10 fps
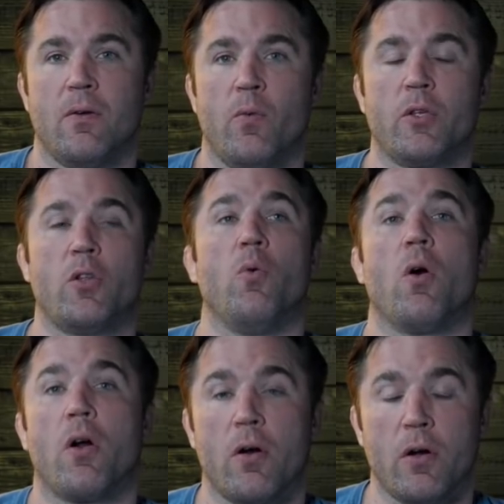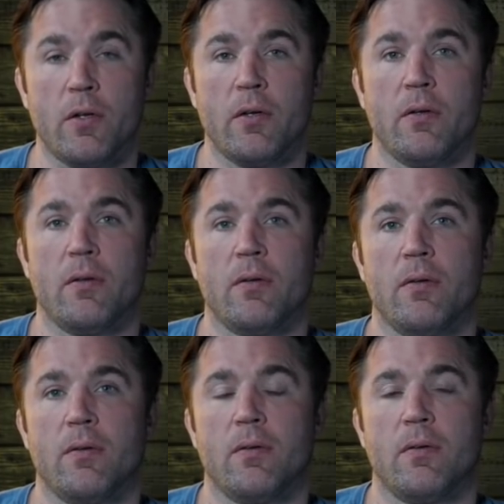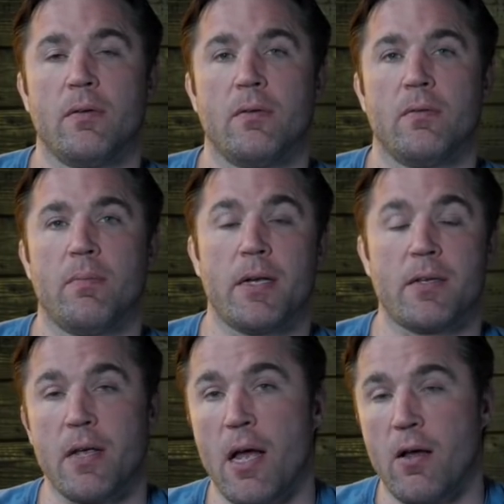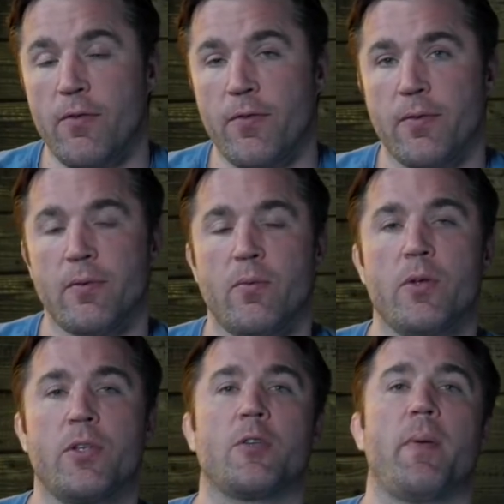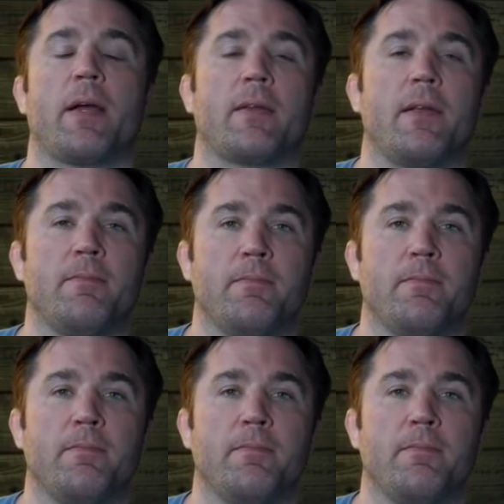what the world, myself, was expecting.